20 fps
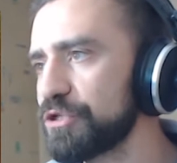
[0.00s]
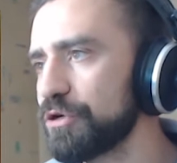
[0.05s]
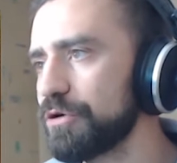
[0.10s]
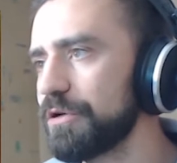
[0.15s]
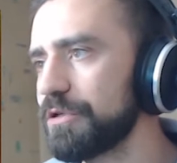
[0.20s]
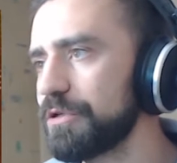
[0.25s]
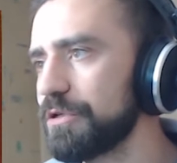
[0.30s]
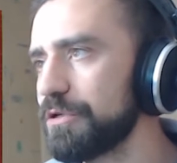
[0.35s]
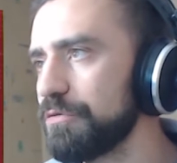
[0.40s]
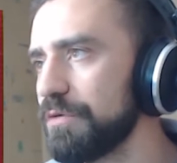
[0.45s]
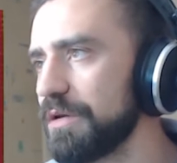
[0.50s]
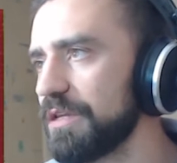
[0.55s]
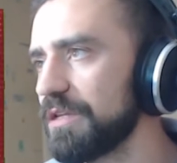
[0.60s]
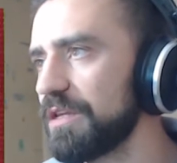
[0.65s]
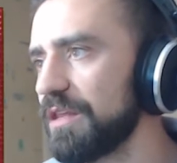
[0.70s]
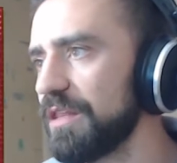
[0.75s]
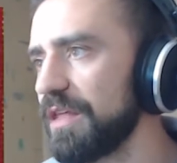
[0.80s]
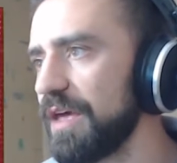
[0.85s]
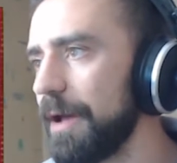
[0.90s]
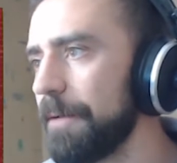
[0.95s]
to tune
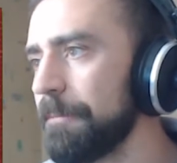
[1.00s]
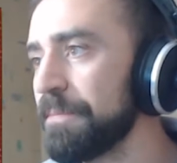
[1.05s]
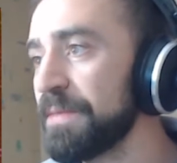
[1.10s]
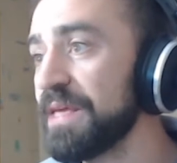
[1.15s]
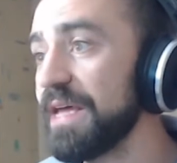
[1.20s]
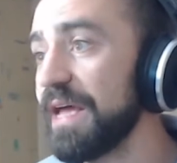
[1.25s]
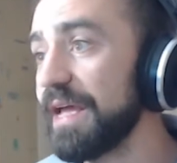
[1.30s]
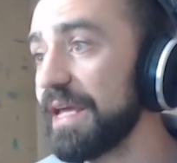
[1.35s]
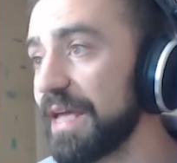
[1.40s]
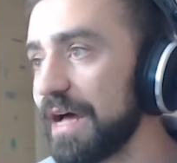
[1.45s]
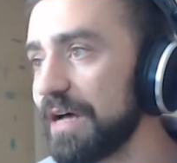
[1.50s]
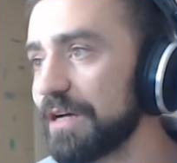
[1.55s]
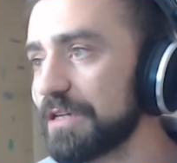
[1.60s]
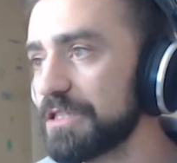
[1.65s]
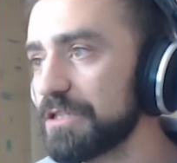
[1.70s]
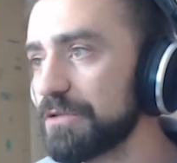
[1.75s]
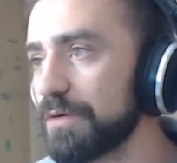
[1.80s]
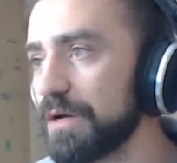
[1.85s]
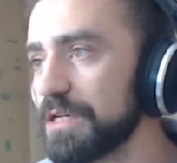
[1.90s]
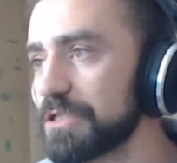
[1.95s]
into that. And
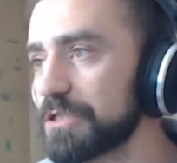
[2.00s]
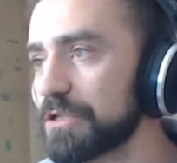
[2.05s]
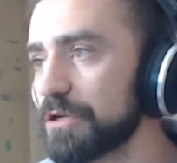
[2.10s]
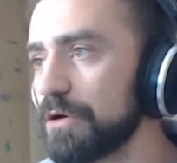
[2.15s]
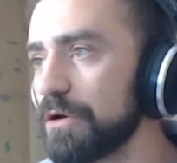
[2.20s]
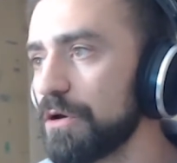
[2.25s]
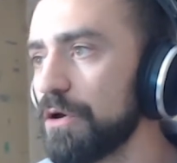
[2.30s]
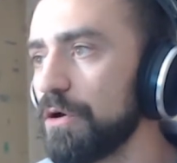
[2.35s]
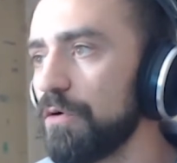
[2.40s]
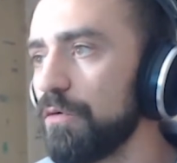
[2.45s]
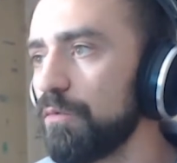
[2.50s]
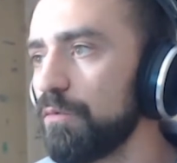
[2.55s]
Galaxy Racer